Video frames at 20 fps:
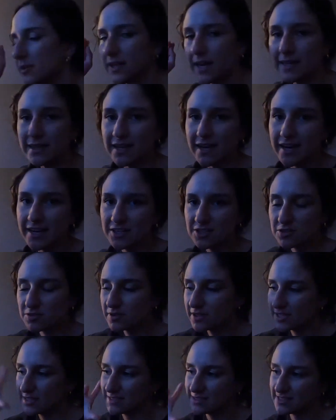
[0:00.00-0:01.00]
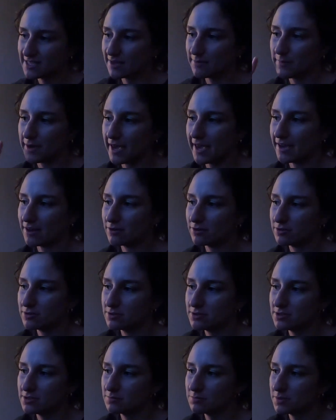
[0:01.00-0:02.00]
I'm glad that I do these same
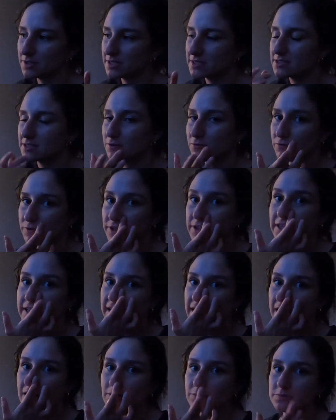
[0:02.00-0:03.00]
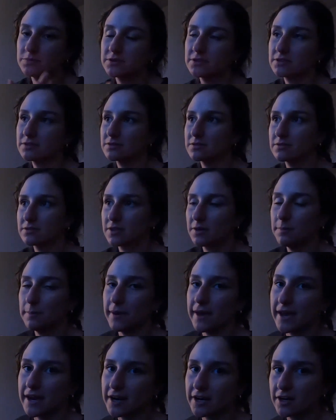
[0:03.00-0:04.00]
angles because it really helps
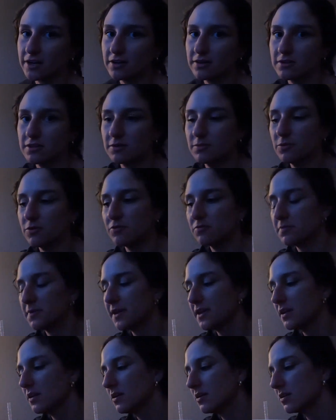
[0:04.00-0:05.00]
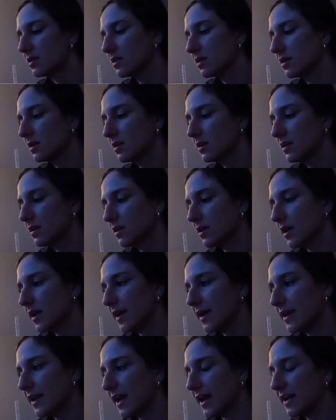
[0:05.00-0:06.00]
compare the movement
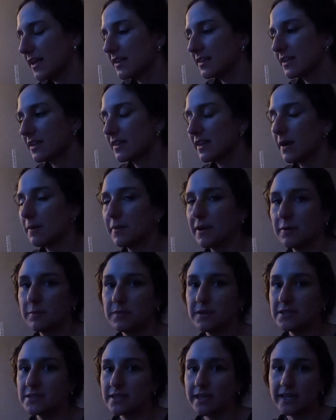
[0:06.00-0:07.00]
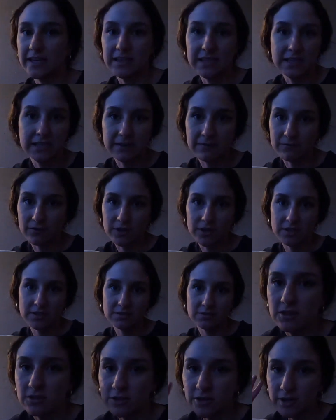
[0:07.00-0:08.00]
and anything that might be slightly different.
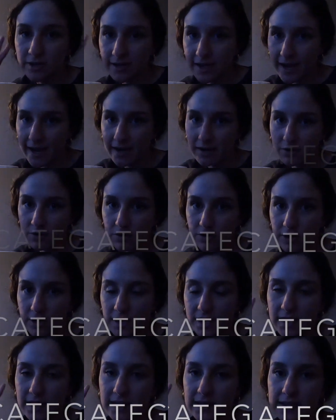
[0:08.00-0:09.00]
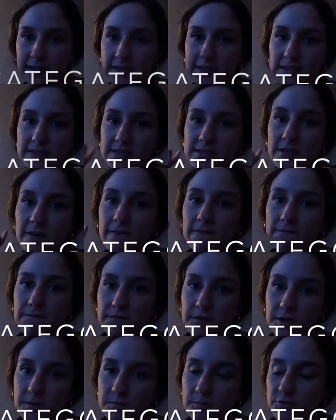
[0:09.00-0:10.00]
The third category is
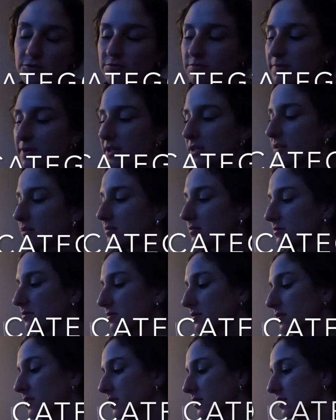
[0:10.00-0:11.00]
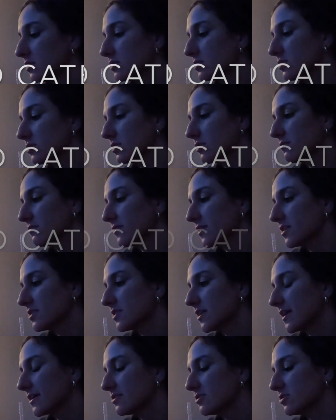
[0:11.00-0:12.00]
foot movement. So the
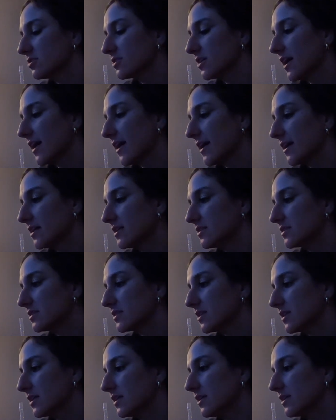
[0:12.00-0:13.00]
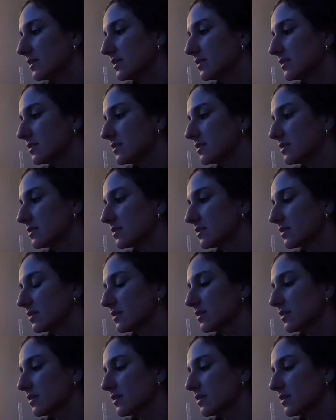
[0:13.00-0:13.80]
first exercise is